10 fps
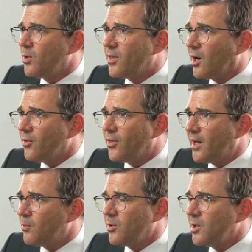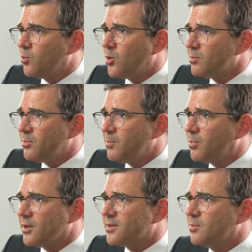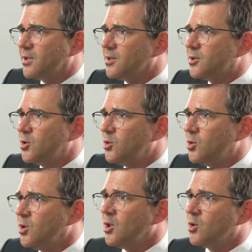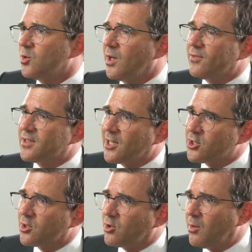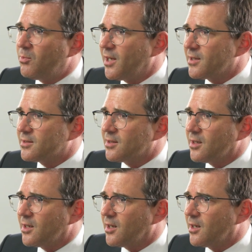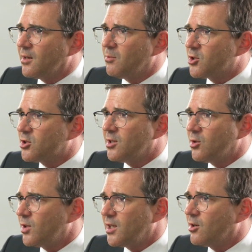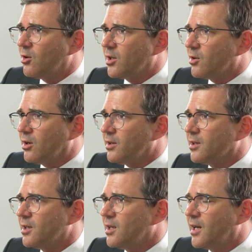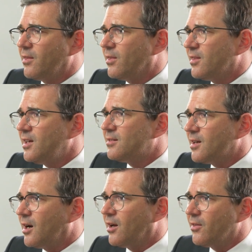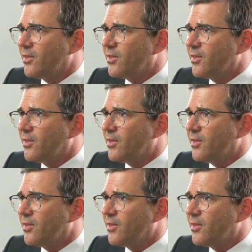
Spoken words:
without them, it wouldn't be possible to have such a complex machinery going on. And these are